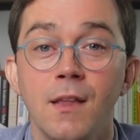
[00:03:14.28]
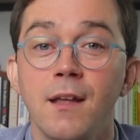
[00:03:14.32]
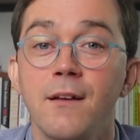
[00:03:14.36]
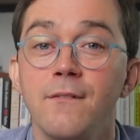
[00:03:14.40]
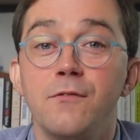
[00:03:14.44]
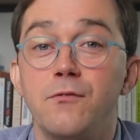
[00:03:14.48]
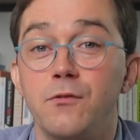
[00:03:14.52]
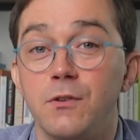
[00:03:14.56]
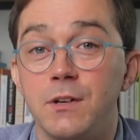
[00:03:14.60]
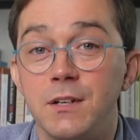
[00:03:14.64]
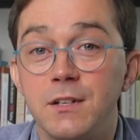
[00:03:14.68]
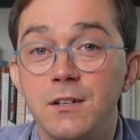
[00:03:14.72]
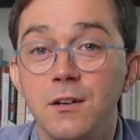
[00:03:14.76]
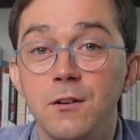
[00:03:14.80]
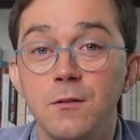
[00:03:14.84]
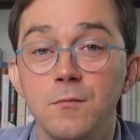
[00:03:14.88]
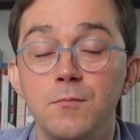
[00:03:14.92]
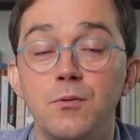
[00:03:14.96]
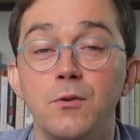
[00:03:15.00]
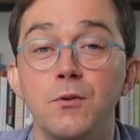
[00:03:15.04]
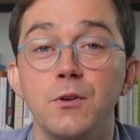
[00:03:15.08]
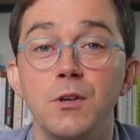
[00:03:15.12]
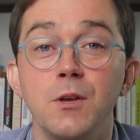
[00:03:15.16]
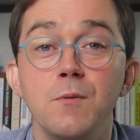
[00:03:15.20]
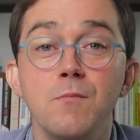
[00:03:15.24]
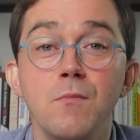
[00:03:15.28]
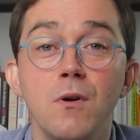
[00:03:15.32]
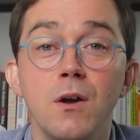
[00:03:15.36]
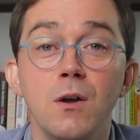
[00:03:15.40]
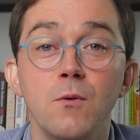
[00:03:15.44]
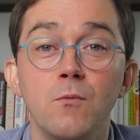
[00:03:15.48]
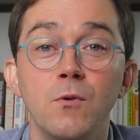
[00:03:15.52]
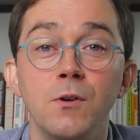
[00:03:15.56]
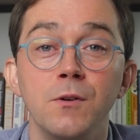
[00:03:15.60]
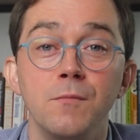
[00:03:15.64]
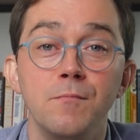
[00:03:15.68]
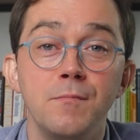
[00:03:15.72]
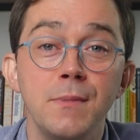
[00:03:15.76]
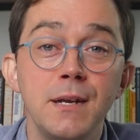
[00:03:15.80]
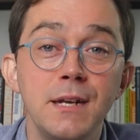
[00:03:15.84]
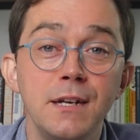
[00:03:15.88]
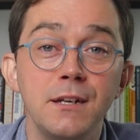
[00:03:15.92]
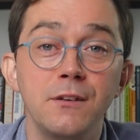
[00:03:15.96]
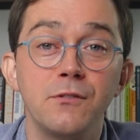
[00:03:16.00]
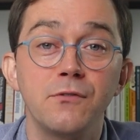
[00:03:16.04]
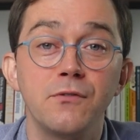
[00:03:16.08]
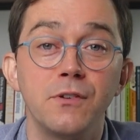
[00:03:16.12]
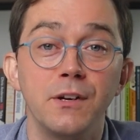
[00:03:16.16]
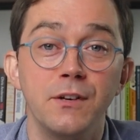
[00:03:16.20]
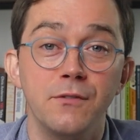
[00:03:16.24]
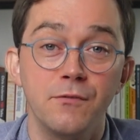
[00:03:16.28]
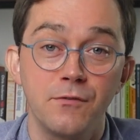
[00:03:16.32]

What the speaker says: For example, you might want meaningful